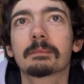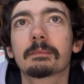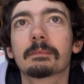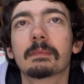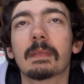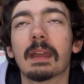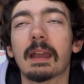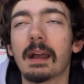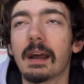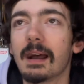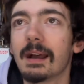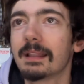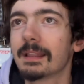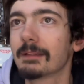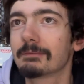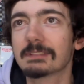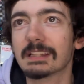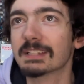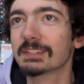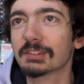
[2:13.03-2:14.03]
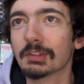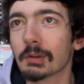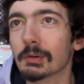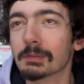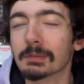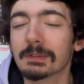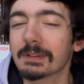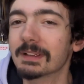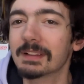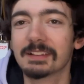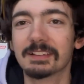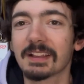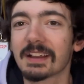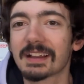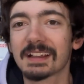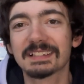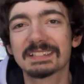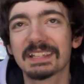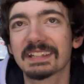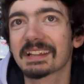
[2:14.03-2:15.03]
Now, I love this song. Like
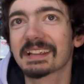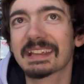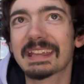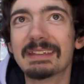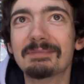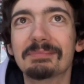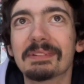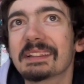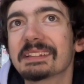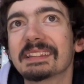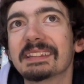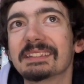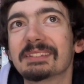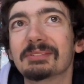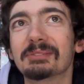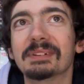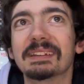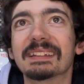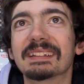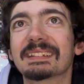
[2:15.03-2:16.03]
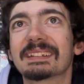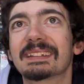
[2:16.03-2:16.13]
I said, I keep listening to it.